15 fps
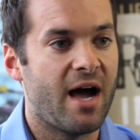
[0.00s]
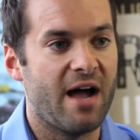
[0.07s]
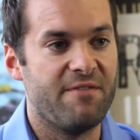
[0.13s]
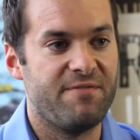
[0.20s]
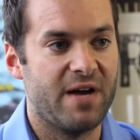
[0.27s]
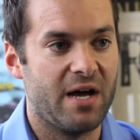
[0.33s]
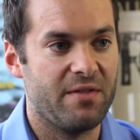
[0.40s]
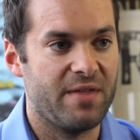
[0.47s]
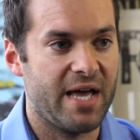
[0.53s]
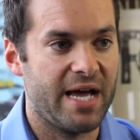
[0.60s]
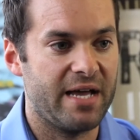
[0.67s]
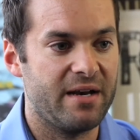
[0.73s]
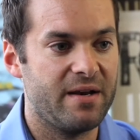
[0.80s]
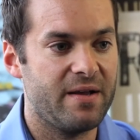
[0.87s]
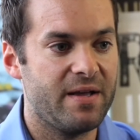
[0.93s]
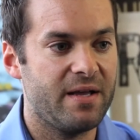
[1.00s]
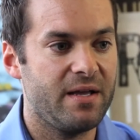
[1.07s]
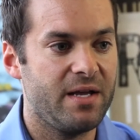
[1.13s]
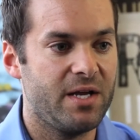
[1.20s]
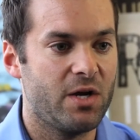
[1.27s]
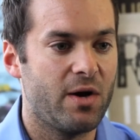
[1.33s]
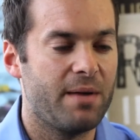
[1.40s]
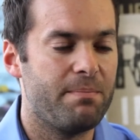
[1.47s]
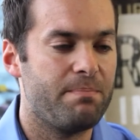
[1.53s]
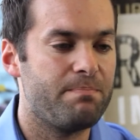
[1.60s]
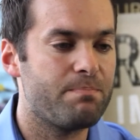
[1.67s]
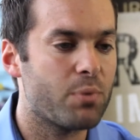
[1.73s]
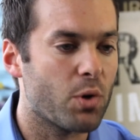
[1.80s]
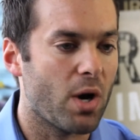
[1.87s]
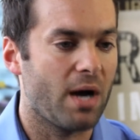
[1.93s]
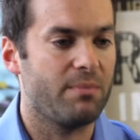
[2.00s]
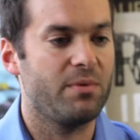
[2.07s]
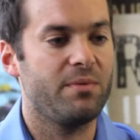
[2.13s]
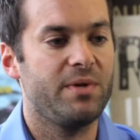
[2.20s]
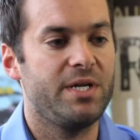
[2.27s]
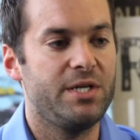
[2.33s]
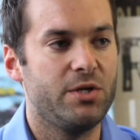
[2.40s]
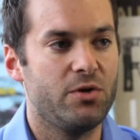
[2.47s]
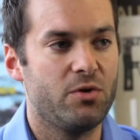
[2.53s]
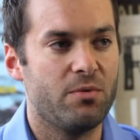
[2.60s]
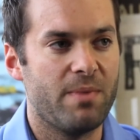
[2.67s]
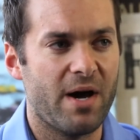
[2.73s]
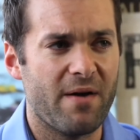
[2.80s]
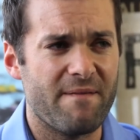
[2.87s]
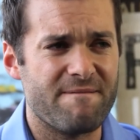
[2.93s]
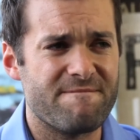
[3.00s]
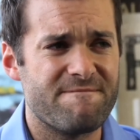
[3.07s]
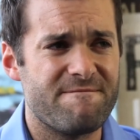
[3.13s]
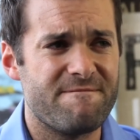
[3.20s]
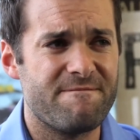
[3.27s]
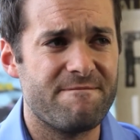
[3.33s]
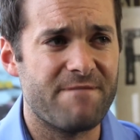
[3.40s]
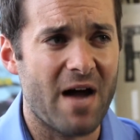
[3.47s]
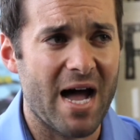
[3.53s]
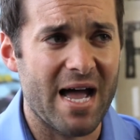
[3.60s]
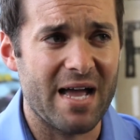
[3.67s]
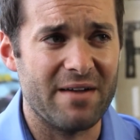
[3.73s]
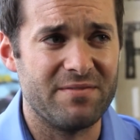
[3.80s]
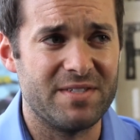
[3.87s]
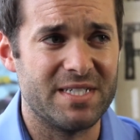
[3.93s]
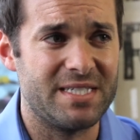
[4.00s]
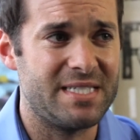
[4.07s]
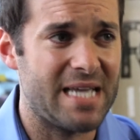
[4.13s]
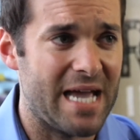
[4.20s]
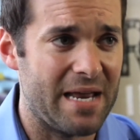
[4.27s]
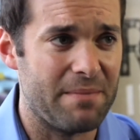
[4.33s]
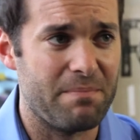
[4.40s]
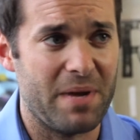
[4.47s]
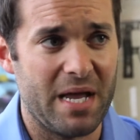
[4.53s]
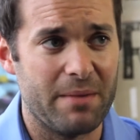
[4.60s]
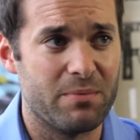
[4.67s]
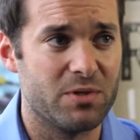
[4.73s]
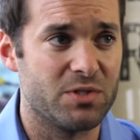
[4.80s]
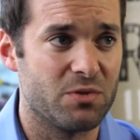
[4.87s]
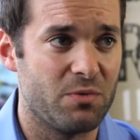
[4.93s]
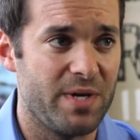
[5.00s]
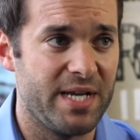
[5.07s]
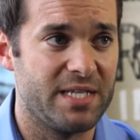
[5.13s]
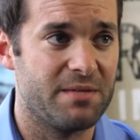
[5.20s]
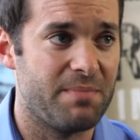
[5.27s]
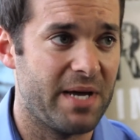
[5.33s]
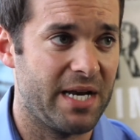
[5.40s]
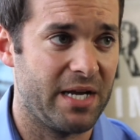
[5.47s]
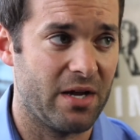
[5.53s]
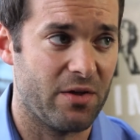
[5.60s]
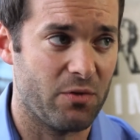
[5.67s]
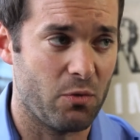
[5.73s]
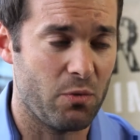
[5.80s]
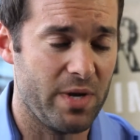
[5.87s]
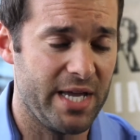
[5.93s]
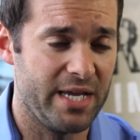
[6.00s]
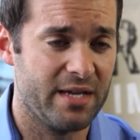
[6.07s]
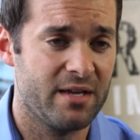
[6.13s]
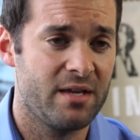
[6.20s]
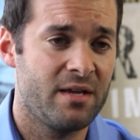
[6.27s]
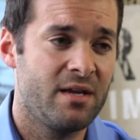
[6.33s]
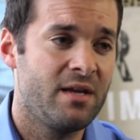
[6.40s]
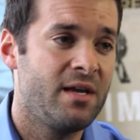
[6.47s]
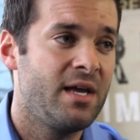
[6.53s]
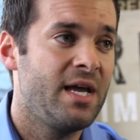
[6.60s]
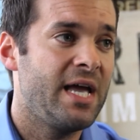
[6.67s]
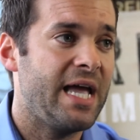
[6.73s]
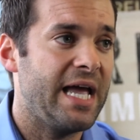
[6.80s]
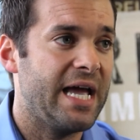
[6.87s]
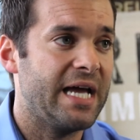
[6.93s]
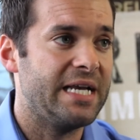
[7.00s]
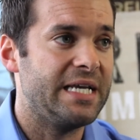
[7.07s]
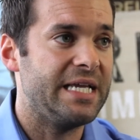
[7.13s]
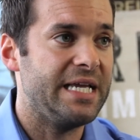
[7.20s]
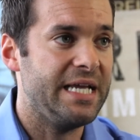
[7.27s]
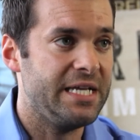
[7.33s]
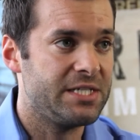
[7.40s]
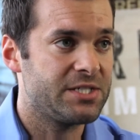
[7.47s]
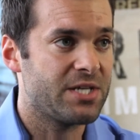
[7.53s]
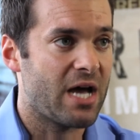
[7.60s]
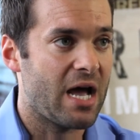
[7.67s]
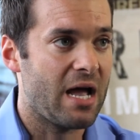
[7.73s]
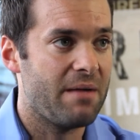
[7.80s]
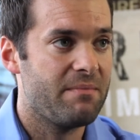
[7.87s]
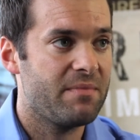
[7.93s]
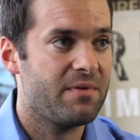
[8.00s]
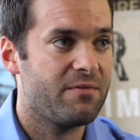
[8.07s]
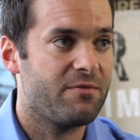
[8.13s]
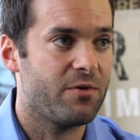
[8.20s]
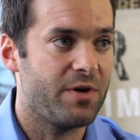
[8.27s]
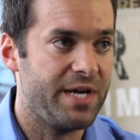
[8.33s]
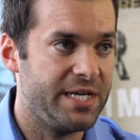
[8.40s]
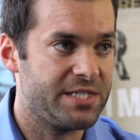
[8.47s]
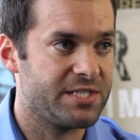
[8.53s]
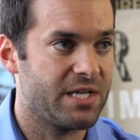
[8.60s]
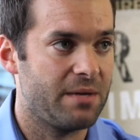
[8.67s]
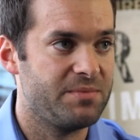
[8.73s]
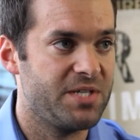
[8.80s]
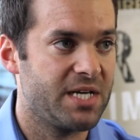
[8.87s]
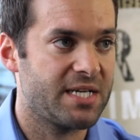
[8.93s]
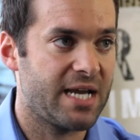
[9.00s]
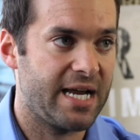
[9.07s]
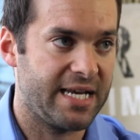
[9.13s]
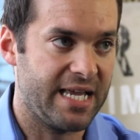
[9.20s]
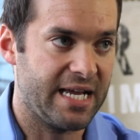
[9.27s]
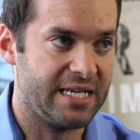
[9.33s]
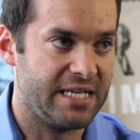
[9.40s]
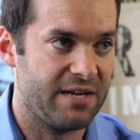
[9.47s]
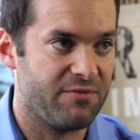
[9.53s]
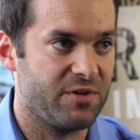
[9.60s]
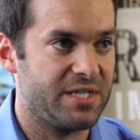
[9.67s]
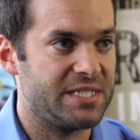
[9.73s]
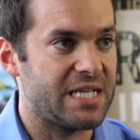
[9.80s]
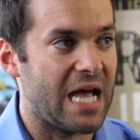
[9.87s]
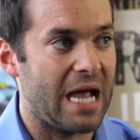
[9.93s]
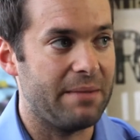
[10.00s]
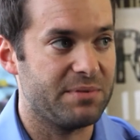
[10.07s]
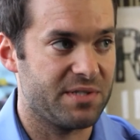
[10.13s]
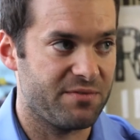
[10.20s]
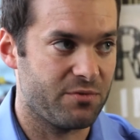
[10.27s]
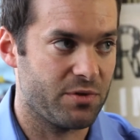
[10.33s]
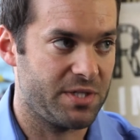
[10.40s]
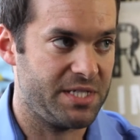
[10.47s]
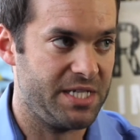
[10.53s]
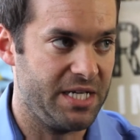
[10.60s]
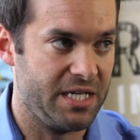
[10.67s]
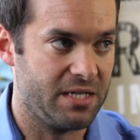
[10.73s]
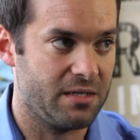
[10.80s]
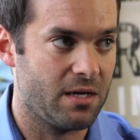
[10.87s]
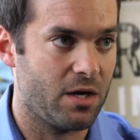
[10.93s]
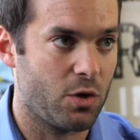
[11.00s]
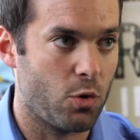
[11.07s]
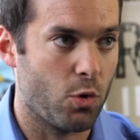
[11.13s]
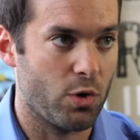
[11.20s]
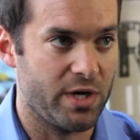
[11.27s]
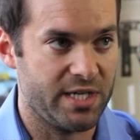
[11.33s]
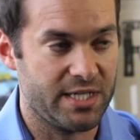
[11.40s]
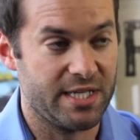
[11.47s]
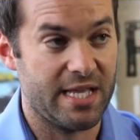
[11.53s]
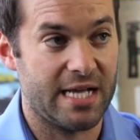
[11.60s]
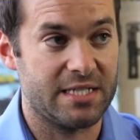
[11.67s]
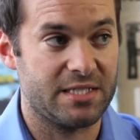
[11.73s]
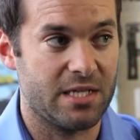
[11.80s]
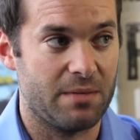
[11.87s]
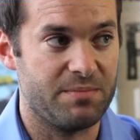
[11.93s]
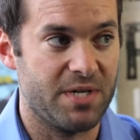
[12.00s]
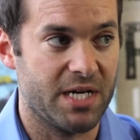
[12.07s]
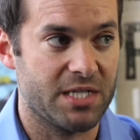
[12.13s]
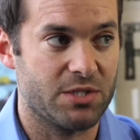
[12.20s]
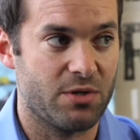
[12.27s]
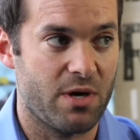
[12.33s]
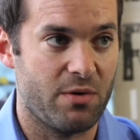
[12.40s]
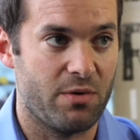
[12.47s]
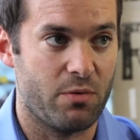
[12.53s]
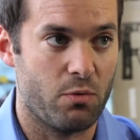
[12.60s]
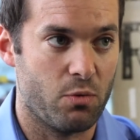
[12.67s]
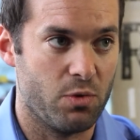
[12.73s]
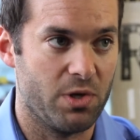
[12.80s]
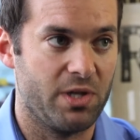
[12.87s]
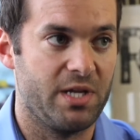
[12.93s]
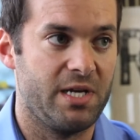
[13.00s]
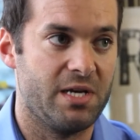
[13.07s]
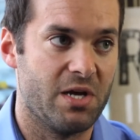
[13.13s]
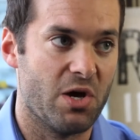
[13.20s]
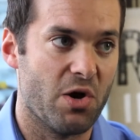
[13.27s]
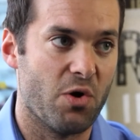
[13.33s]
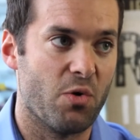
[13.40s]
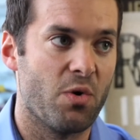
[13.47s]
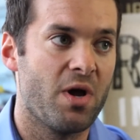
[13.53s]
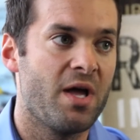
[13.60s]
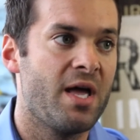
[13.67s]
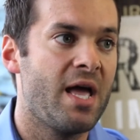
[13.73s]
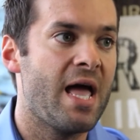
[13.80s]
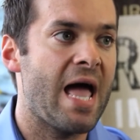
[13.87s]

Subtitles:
I found that, I'd probably do about 5 to 10 papers a week, depending on the week. And each time, for each subject, I'd get different types of critique according to that subject, so I would really know